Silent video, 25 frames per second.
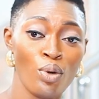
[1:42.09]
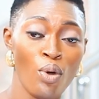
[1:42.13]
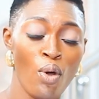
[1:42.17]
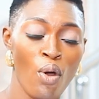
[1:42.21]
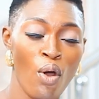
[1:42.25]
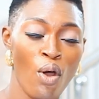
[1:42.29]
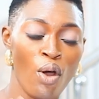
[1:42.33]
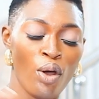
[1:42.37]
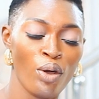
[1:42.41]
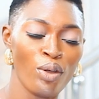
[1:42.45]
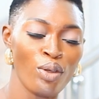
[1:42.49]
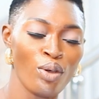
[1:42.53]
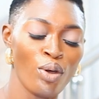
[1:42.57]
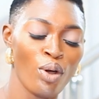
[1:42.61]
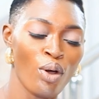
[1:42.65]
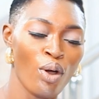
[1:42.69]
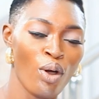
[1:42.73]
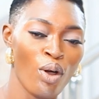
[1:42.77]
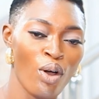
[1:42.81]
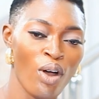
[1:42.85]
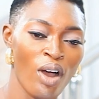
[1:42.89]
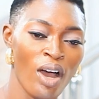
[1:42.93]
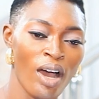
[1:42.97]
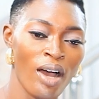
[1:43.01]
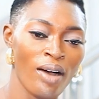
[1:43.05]
all
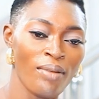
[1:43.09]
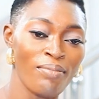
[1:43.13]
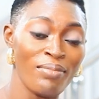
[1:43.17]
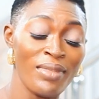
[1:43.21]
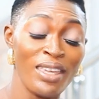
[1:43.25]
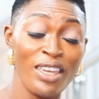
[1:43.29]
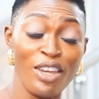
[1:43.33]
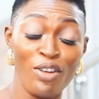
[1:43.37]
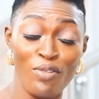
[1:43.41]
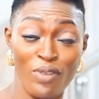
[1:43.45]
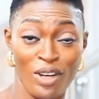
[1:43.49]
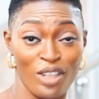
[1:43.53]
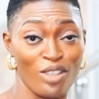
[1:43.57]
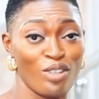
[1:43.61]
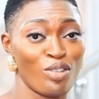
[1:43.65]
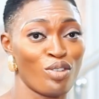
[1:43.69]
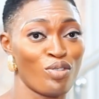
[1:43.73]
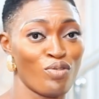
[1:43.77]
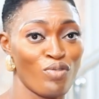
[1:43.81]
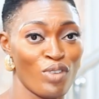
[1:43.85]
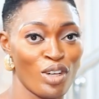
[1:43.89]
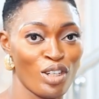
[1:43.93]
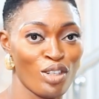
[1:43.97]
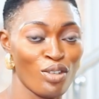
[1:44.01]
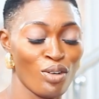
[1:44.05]
your
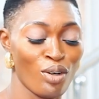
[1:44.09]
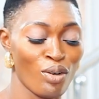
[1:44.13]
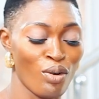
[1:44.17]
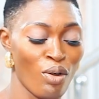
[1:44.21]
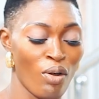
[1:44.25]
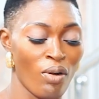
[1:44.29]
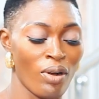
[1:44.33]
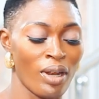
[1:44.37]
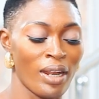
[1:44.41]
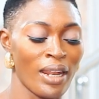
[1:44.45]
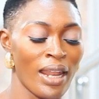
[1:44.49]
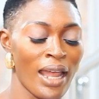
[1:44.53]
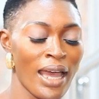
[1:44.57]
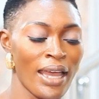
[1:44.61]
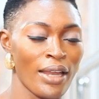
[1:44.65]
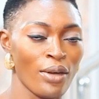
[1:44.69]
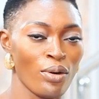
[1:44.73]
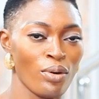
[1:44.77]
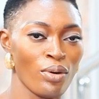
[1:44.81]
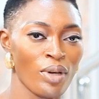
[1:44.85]
e-registration online.